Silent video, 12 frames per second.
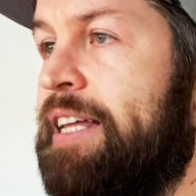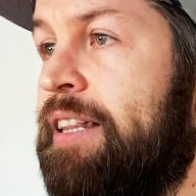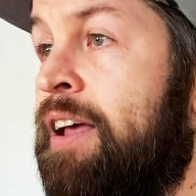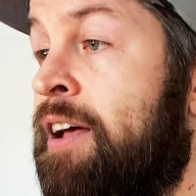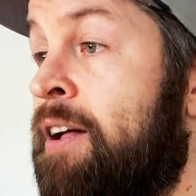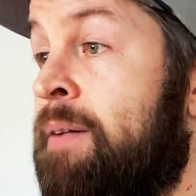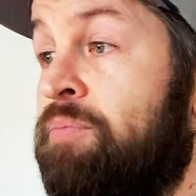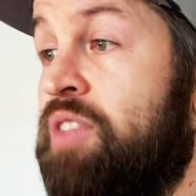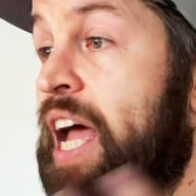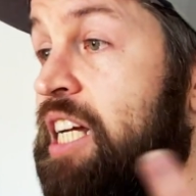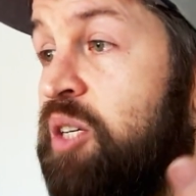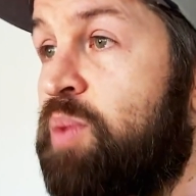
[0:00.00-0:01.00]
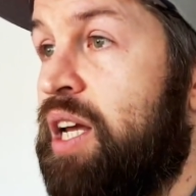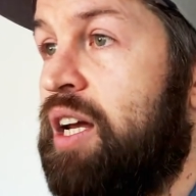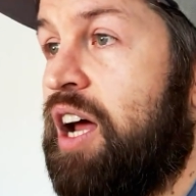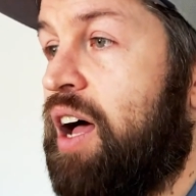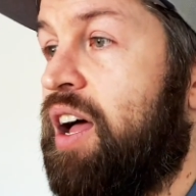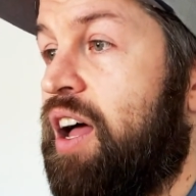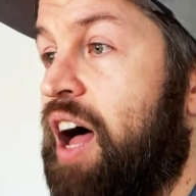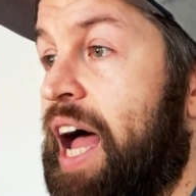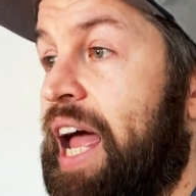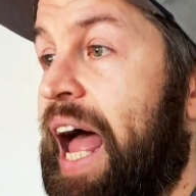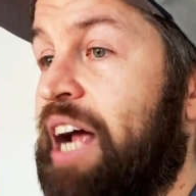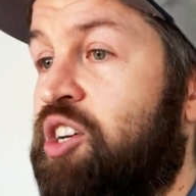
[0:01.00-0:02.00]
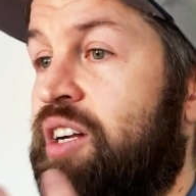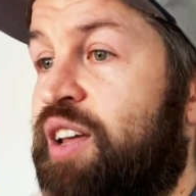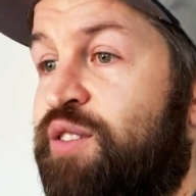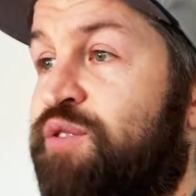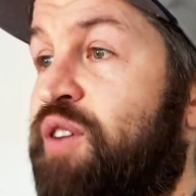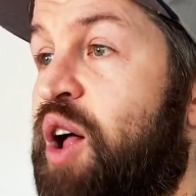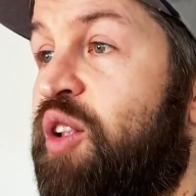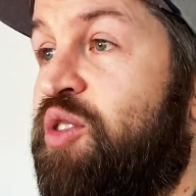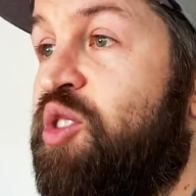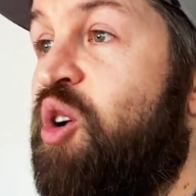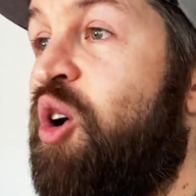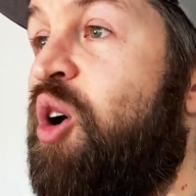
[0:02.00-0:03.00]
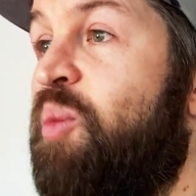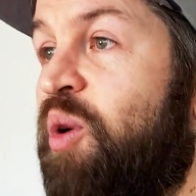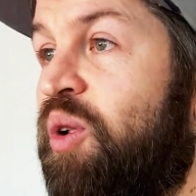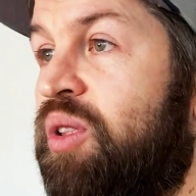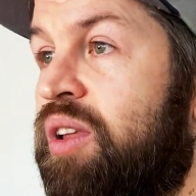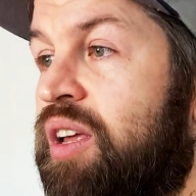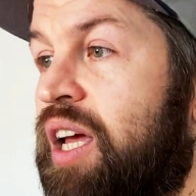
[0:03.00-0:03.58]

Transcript: And next minute, I actually felt normal